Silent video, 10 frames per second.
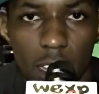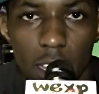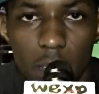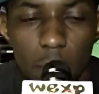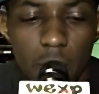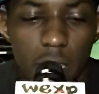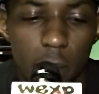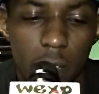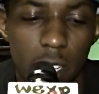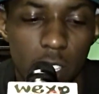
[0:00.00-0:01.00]
Everybody,
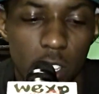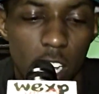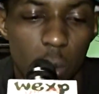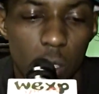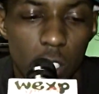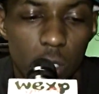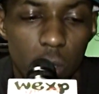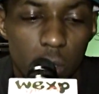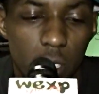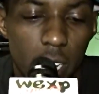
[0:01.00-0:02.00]
man, you know how we
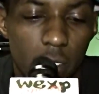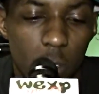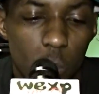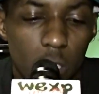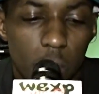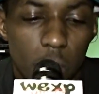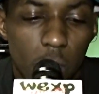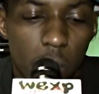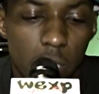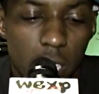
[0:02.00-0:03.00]
do. Every week we
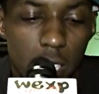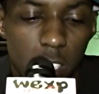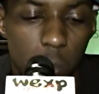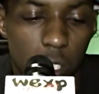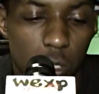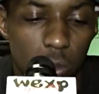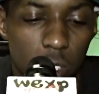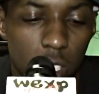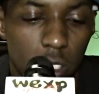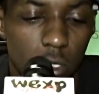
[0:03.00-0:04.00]
always got the special
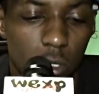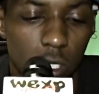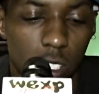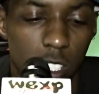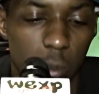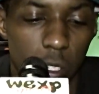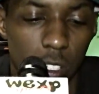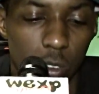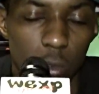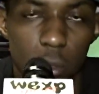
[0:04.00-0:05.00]
videos and the
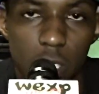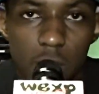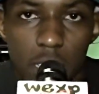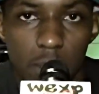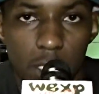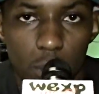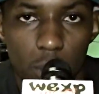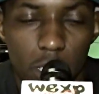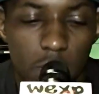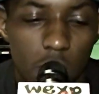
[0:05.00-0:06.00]
special mixtapes of the
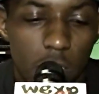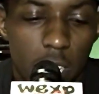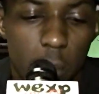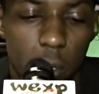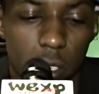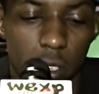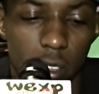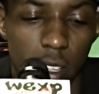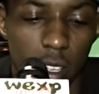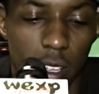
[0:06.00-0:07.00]
week and all that, but
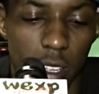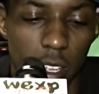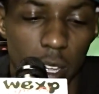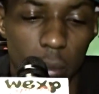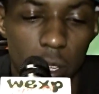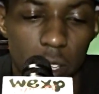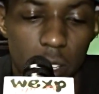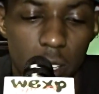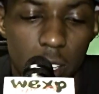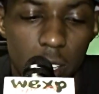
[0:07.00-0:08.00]
I
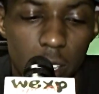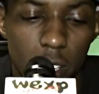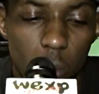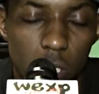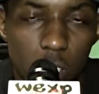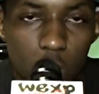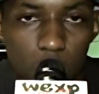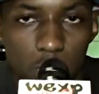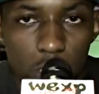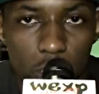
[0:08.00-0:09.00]
mean, it wasn't too
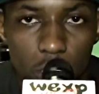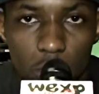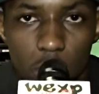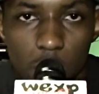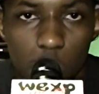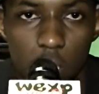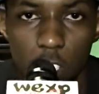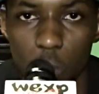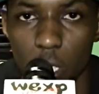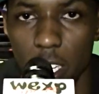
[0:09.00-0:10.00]
much going on this week,
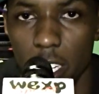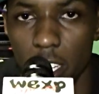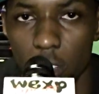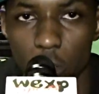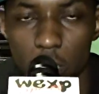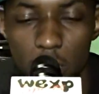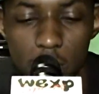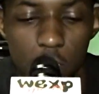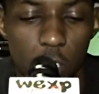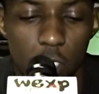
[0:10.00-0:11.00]
so we ain't even gonna get
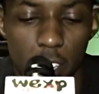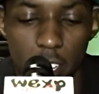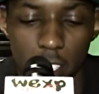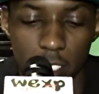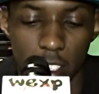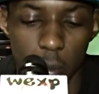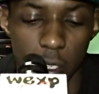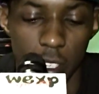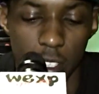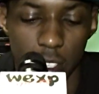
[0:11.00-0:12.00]
into all that. I
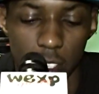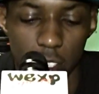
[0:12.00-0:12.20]
mean.